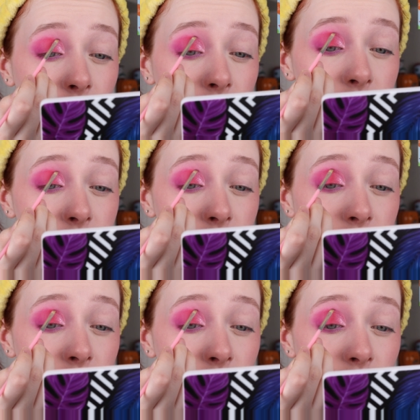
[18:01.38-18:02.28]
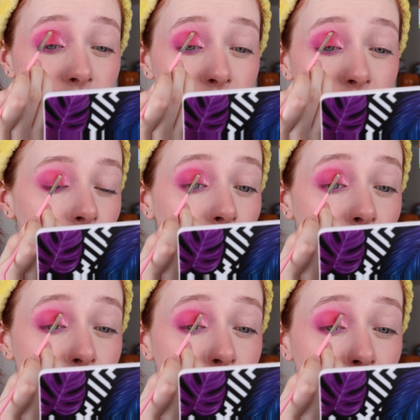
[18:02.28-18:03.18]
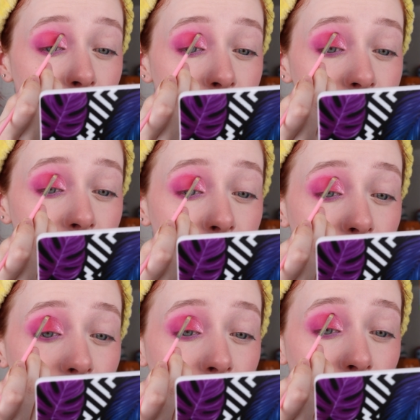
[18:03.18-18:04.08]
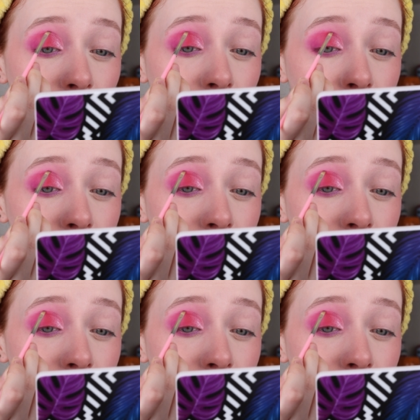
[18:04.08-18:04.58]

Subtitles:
this cut crease that we created.